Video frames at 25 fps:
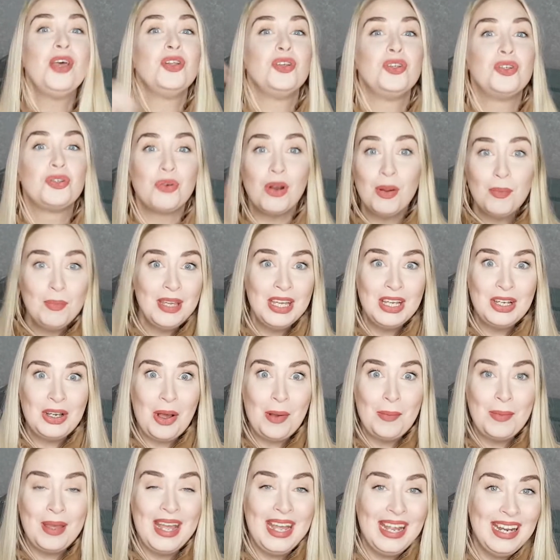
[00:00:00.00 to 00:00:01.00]
Drop me a
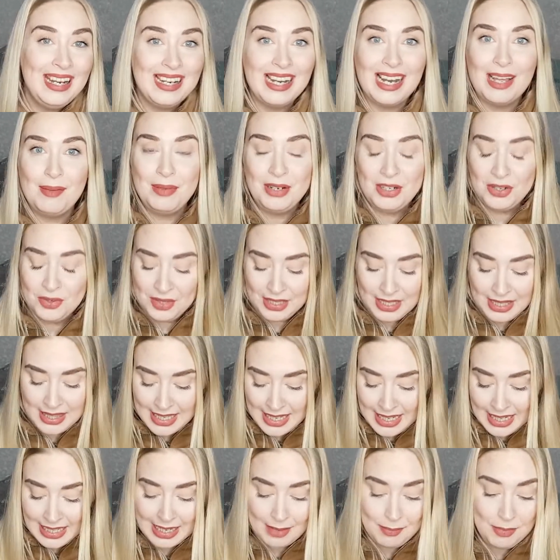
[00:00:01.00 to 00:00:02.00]
comment, let me know what you
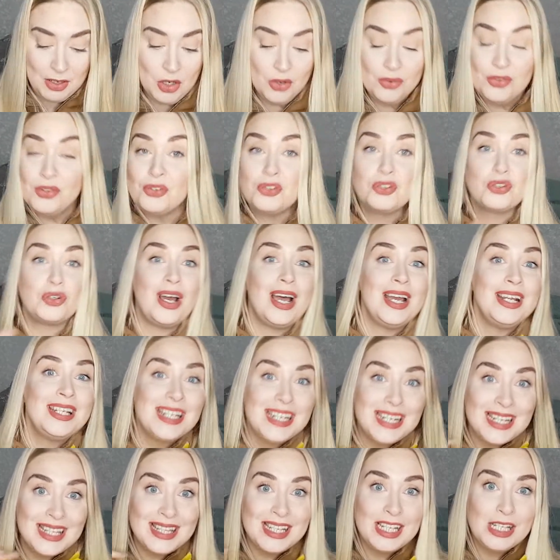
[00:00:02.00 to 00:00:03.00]
think, let me know if you tried
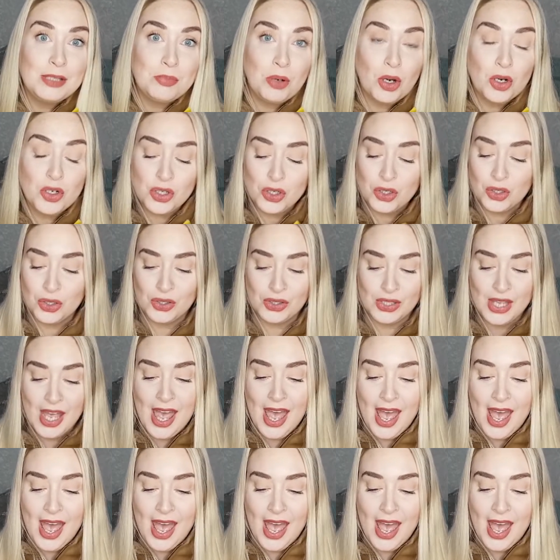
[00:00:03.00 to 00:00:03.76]
any of these products.